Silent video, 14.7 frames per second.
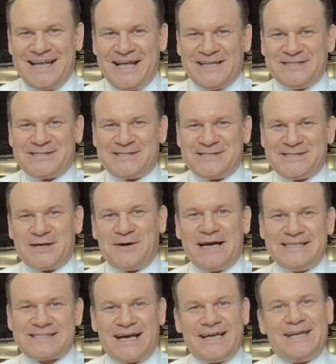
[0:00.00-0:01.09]
Right. So I
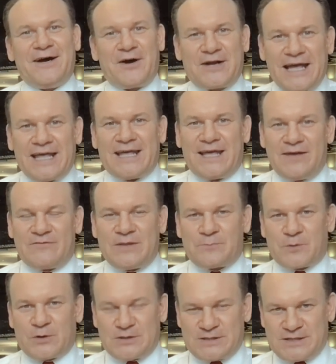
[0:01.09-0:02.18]
decided, okay, if
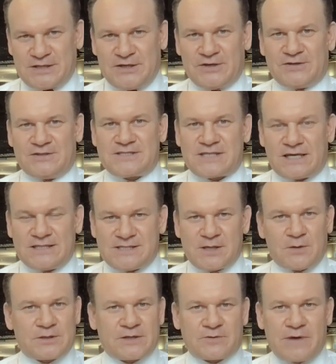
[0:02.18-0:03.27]
the prosecutors are
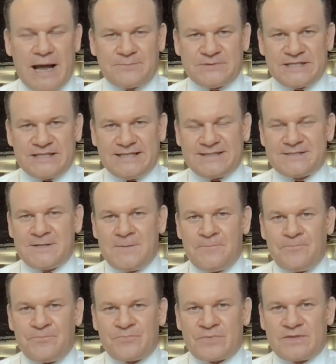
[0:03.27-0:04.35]
so corrupted,
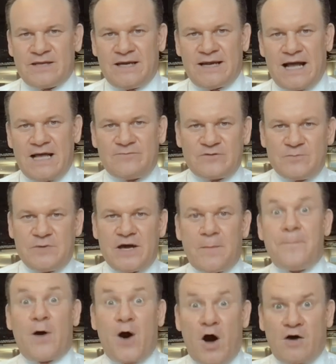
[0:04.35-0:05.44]
then I have to be
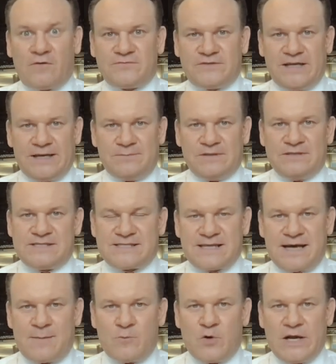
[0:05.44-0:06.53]
above them in
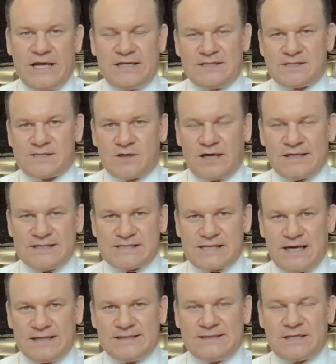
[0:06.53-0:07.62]
some way. So I
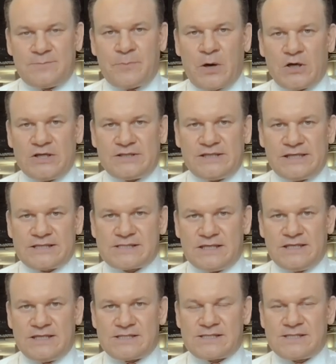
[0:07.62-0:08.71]
decided that politics
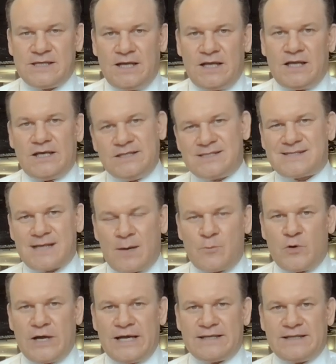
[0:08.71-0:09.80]
is in some way the